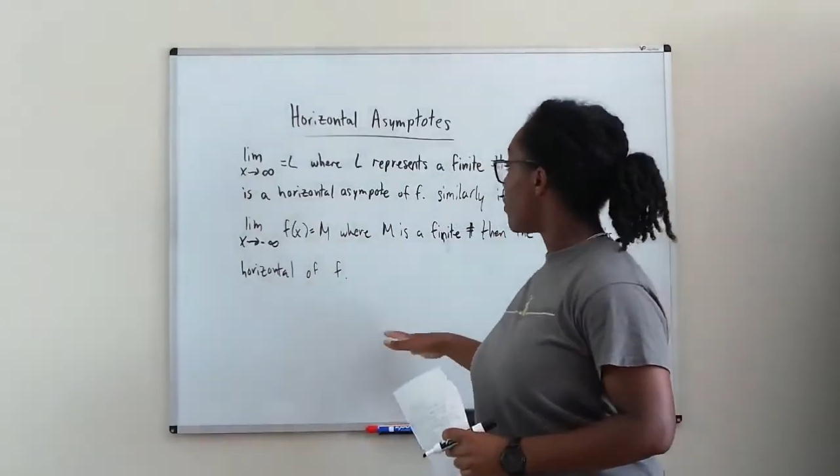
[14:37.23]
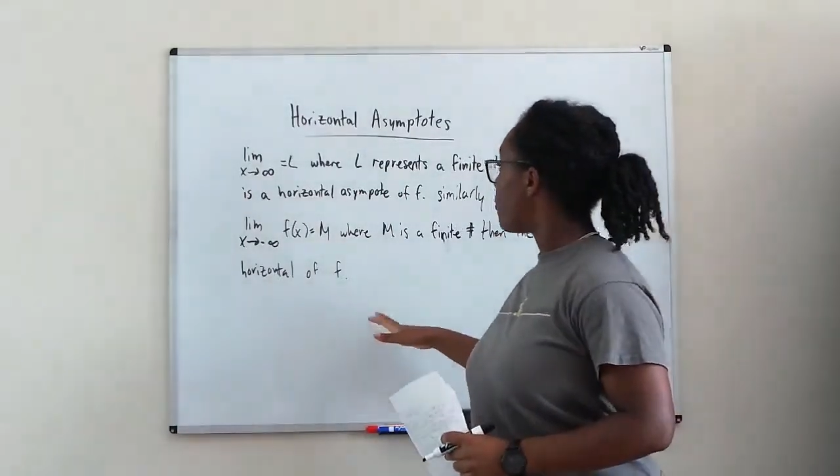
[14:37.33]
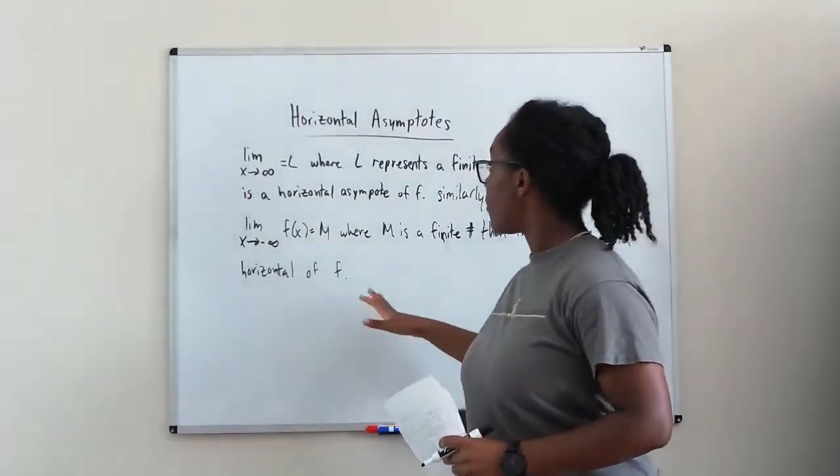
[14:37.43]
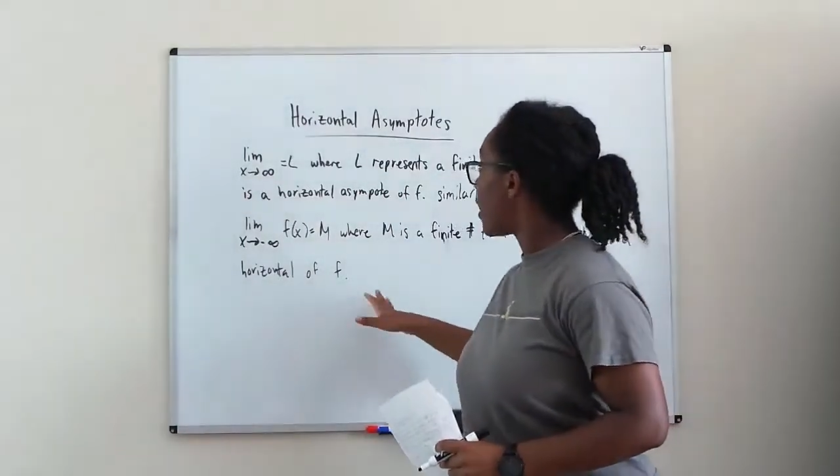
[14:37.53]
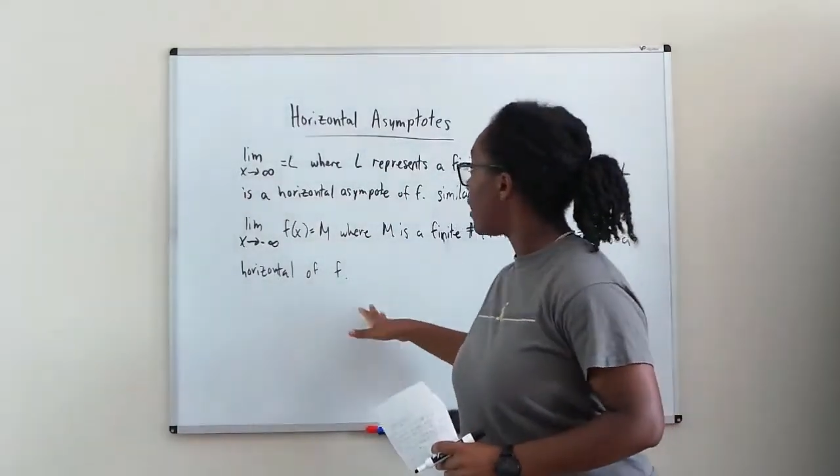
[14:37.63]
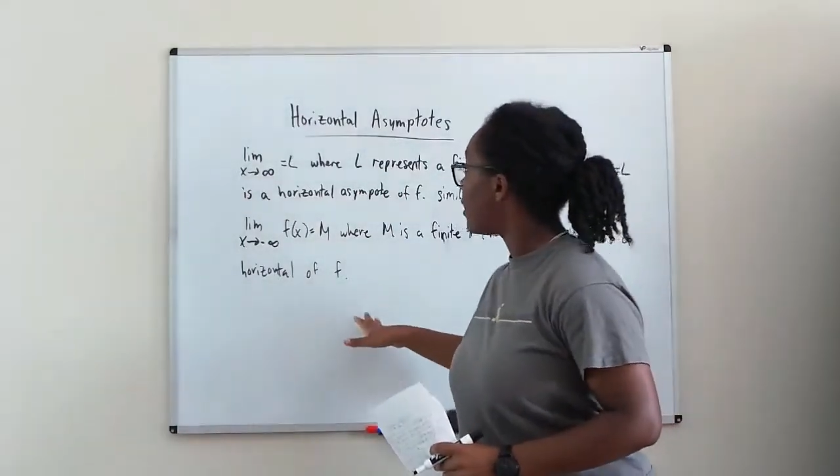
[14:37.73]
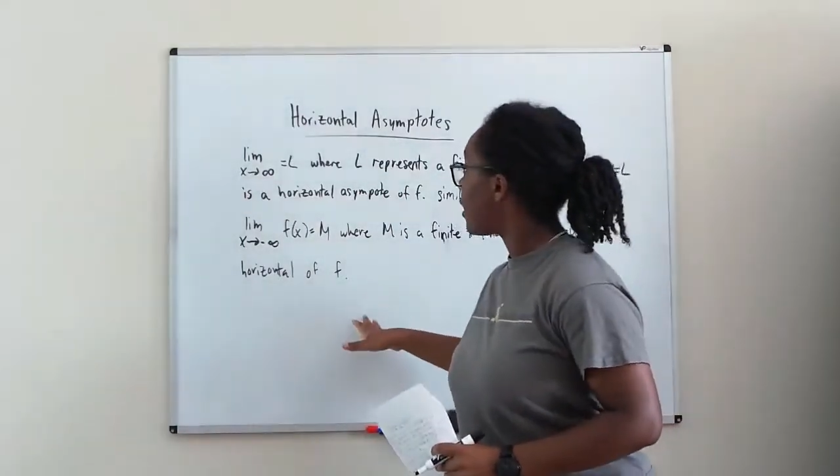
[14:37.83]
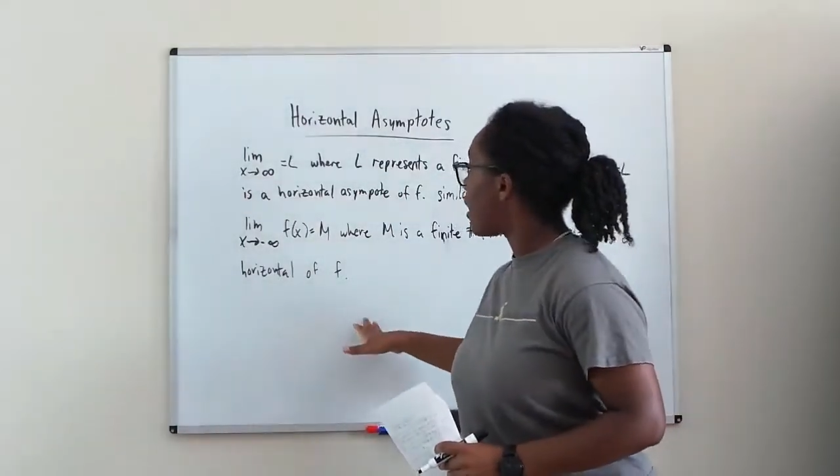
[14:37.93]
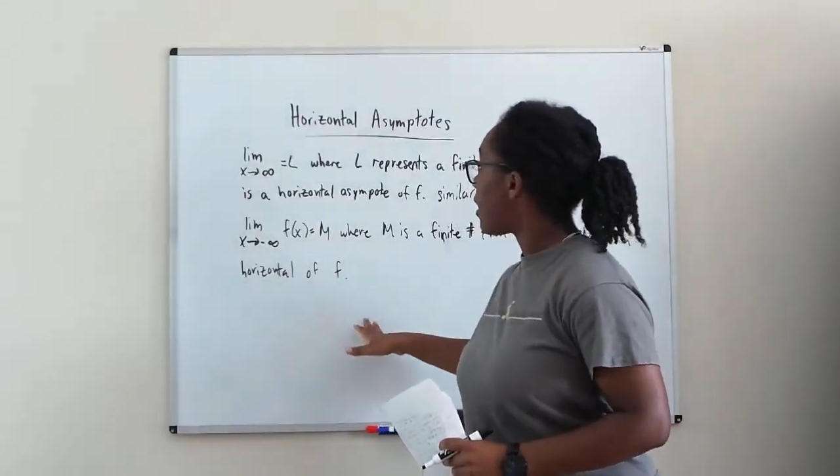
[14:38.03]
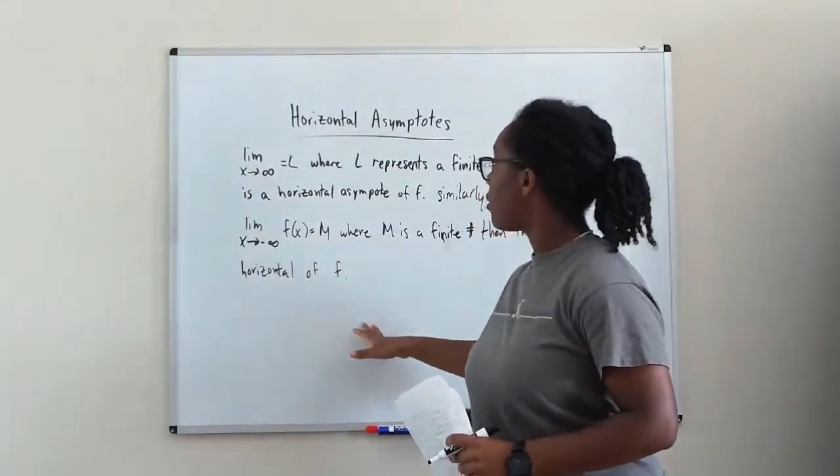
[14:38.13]
we
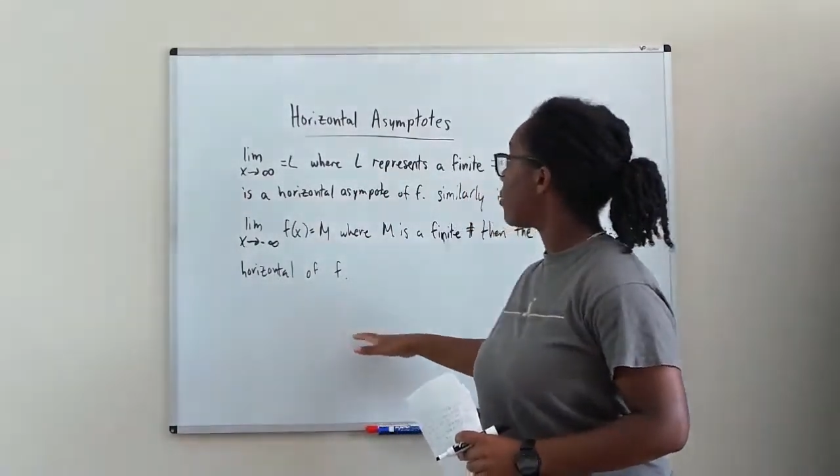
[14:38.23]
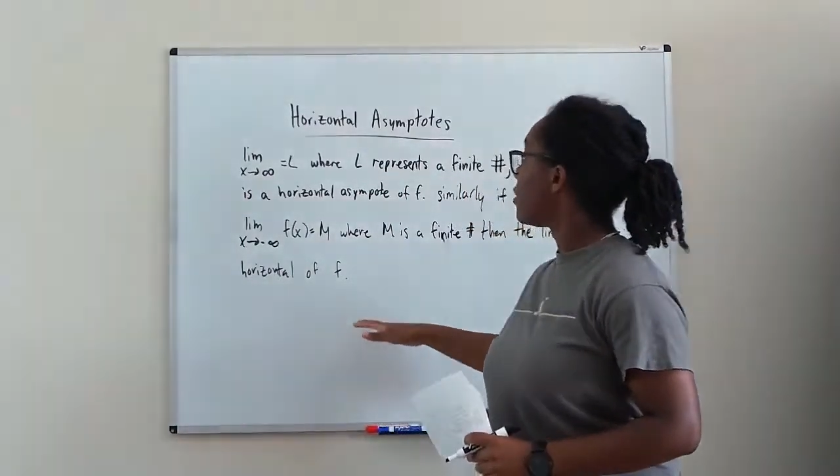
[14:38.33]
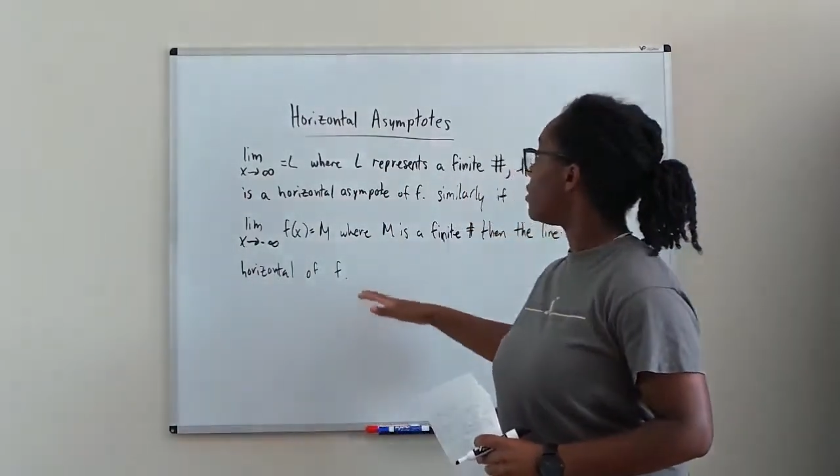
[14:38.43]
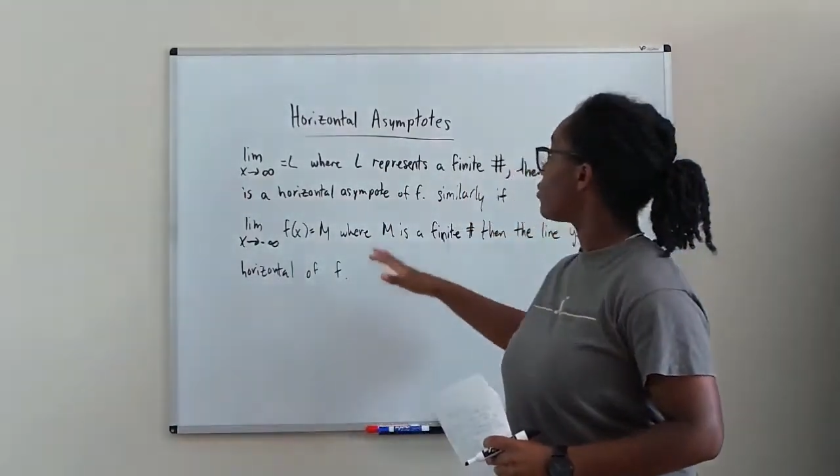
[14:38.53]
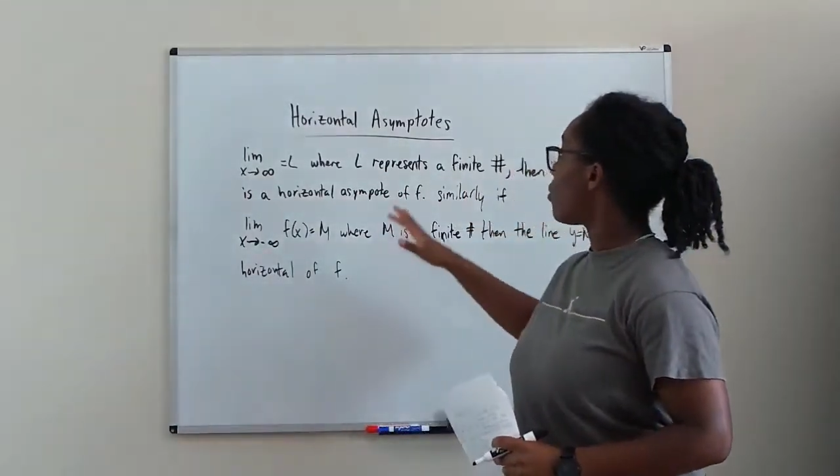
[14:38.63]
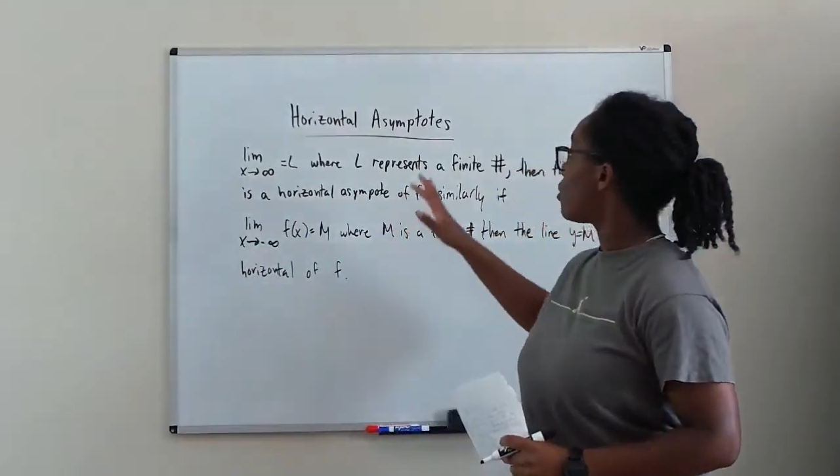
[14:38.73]
find out these